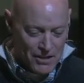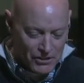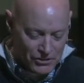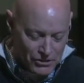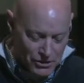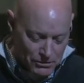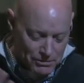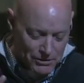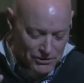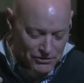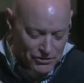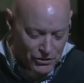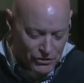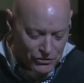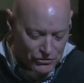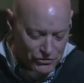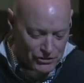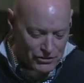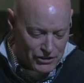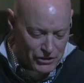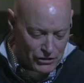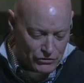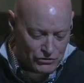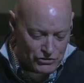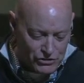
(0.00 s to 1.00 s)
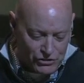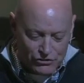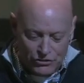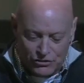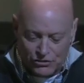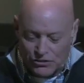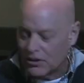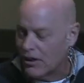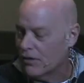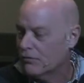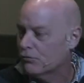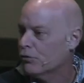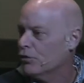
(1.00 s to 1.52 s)
See, because here's the deal
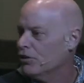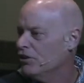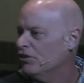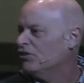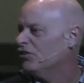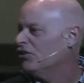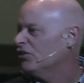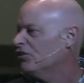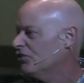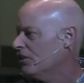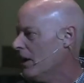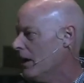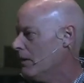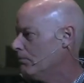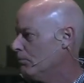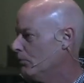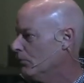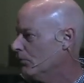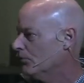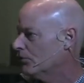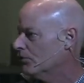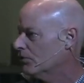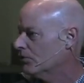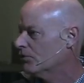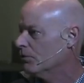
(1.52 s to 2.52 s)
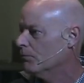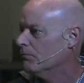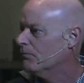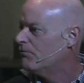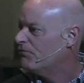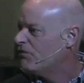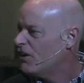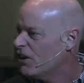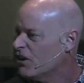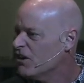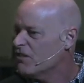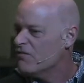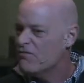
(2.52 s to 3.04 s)
Jesus left with his disciples some
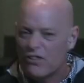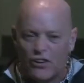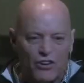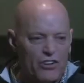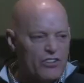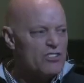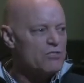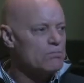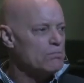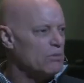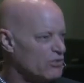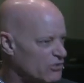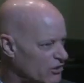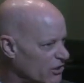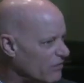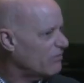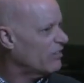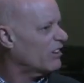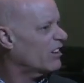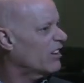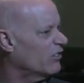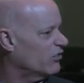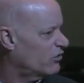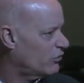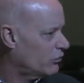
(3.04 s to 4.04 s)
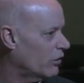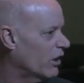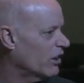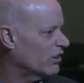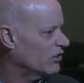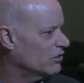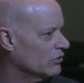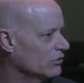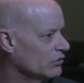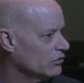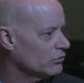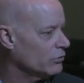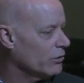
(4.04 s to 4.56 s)
very, very specific
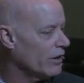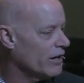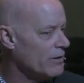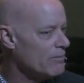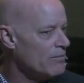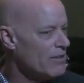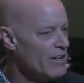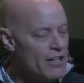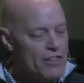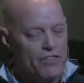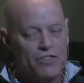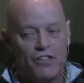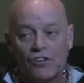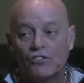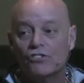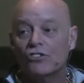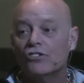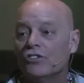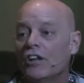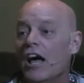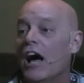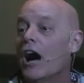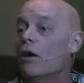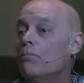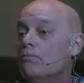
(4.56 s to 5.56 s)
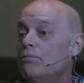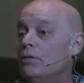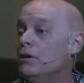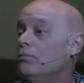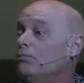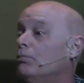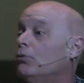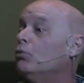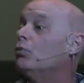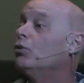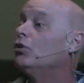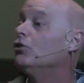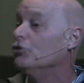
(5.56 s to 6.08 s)
instructions, right? This is how
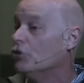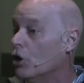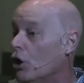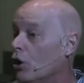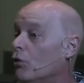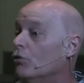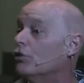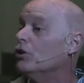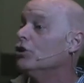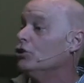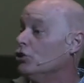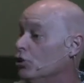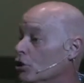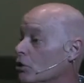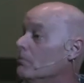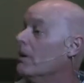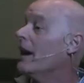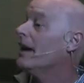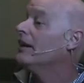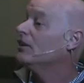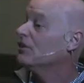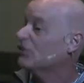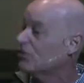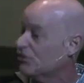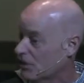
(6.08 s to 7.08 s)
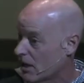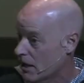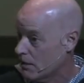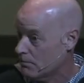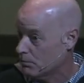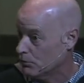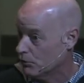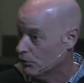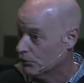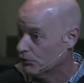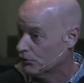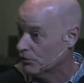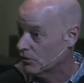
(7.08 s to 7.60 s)
people will know that you're my
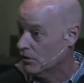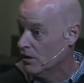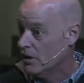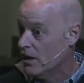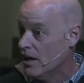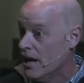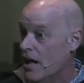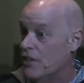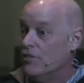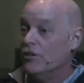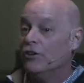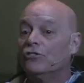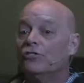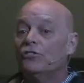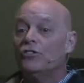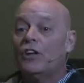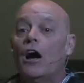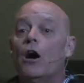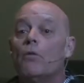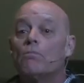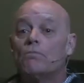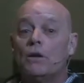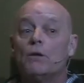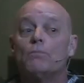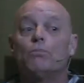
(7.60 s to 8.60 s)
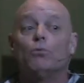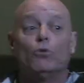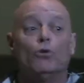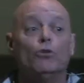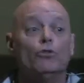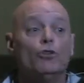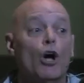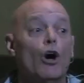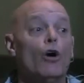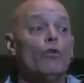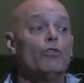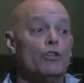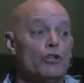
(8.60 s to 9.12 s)
disciples. And this is how people
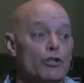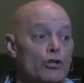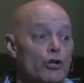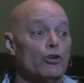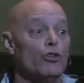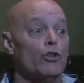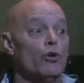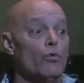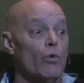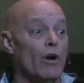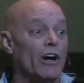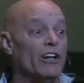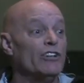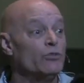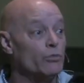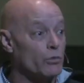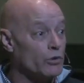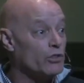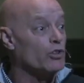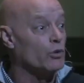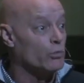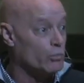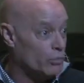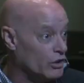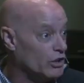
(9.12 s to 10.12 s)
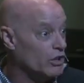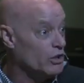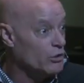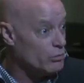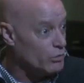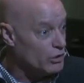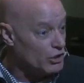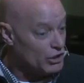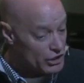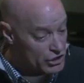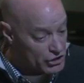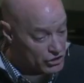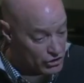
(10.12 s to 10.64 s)
will know that you're the ones with the really,
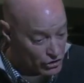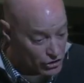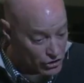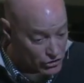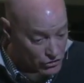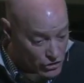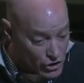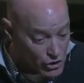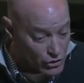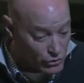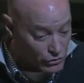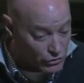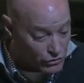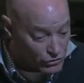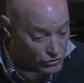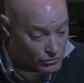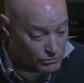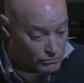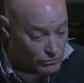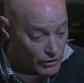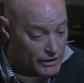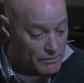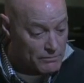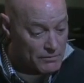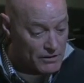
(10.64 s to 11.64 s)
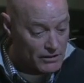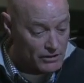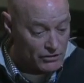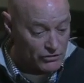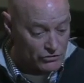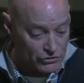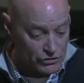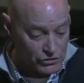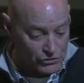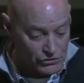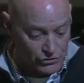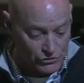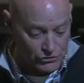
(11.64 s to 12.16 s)
really good news, right?
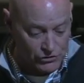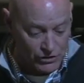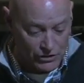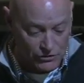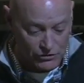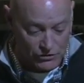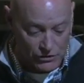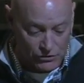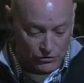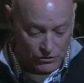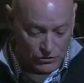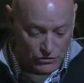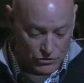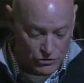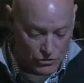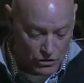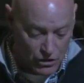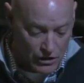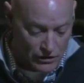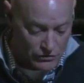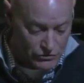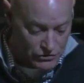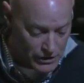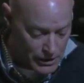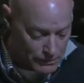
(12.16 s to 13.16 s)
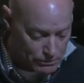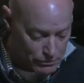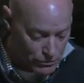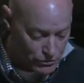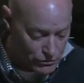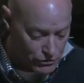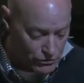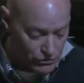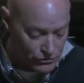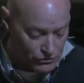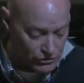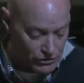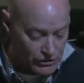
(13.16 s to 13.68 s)
Jesus says this in John chapter
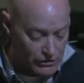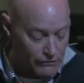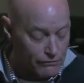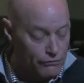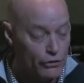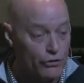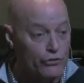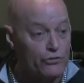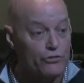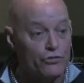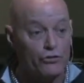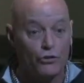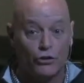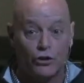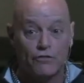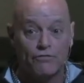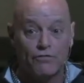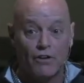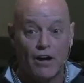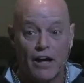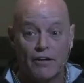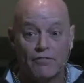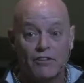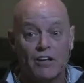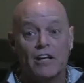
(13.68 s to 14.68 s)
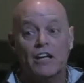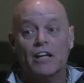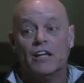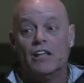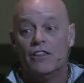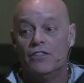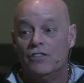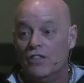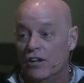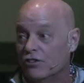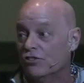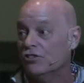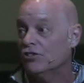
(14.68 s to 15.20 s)
13, verse 35.
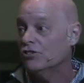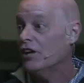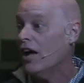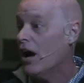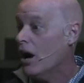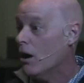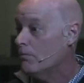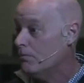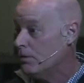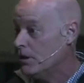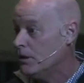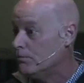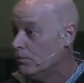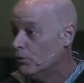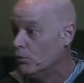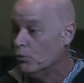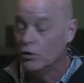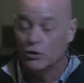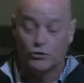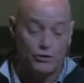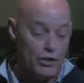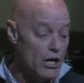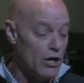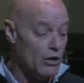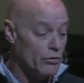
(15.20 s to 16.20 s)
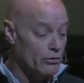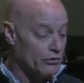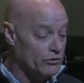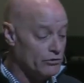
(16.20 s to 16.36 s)
This is how people will know.